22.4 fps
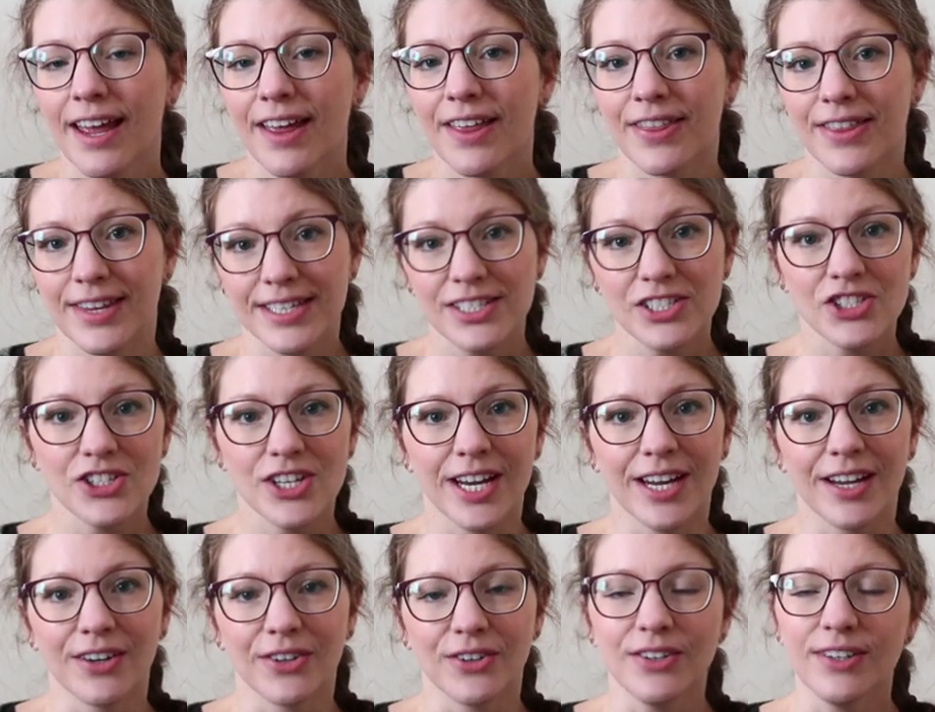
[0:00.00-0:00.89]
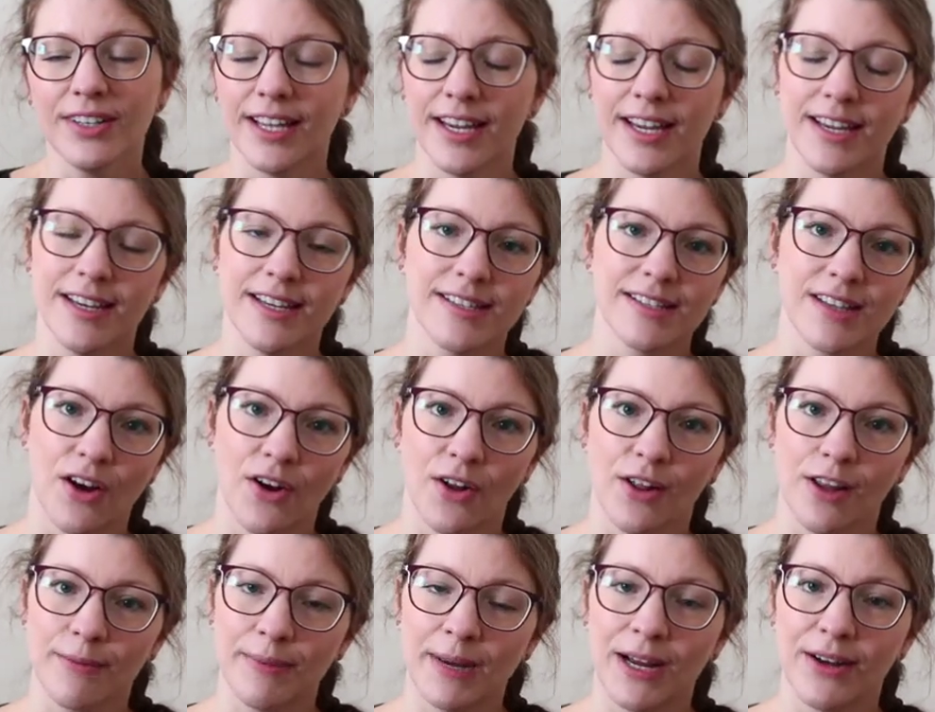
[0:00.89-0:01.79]
This channel is
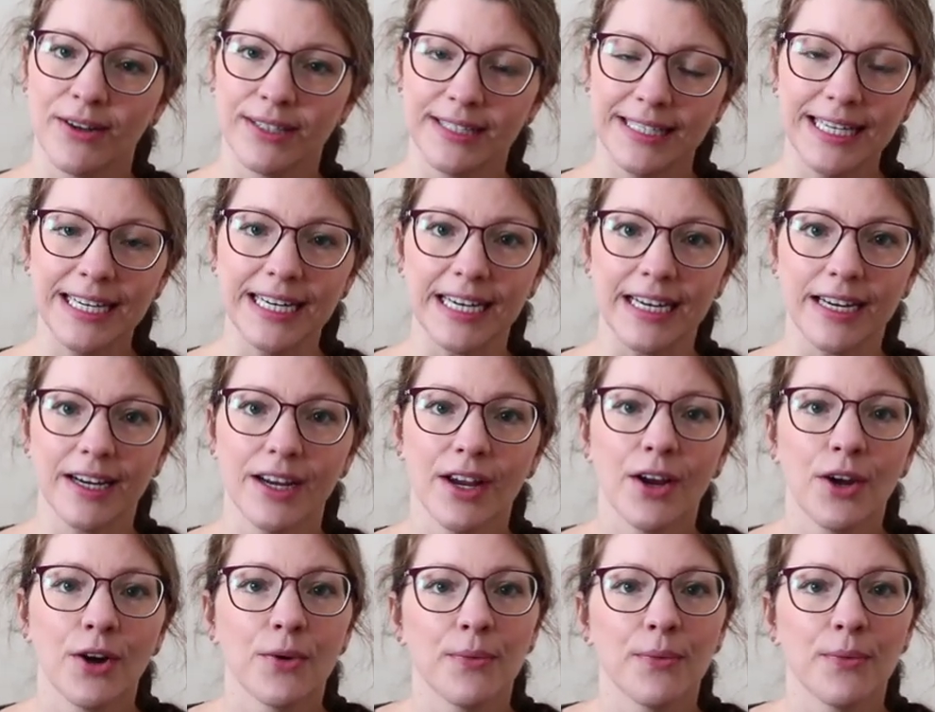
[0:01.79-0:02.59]
all about knitting.